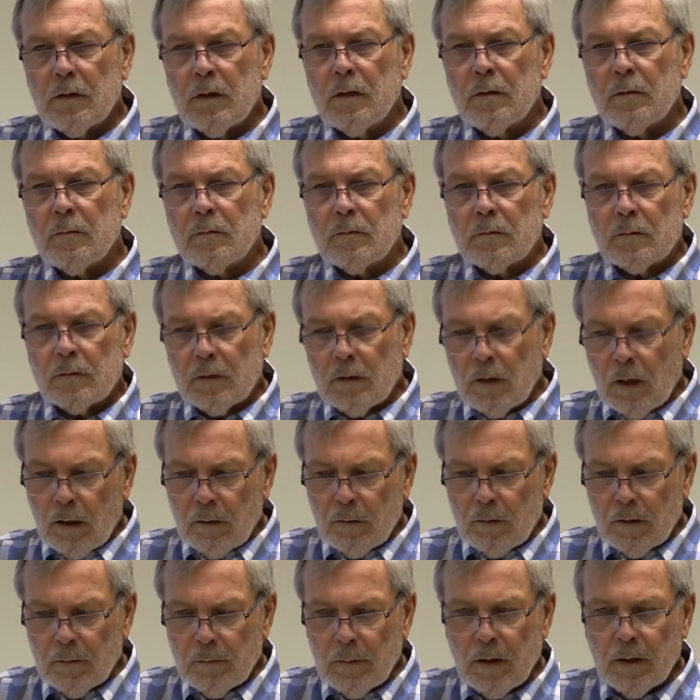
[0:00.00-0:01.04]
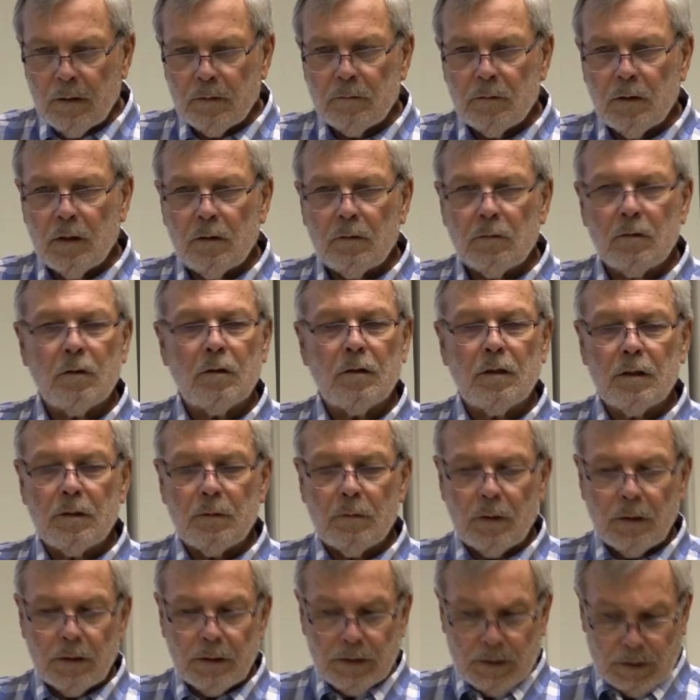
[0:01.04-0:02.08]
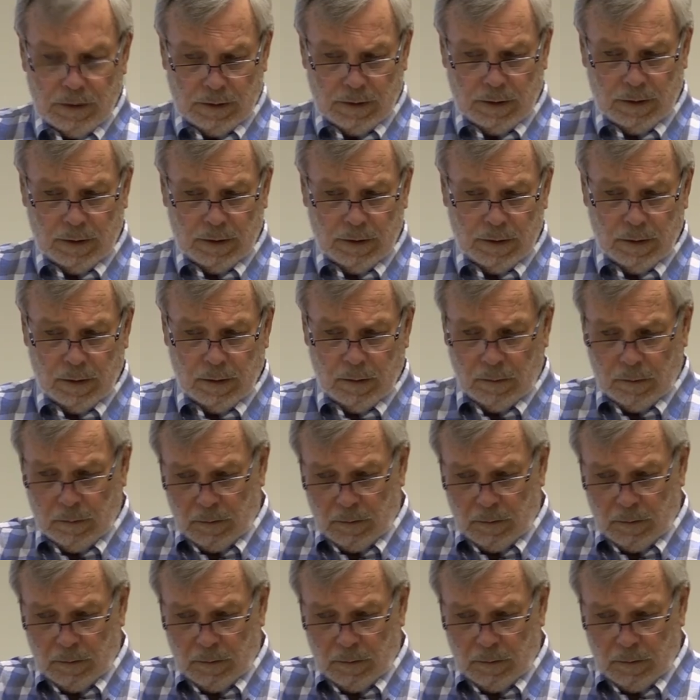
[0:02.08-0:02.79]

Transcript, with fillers: in Colorado Mountain railroading was the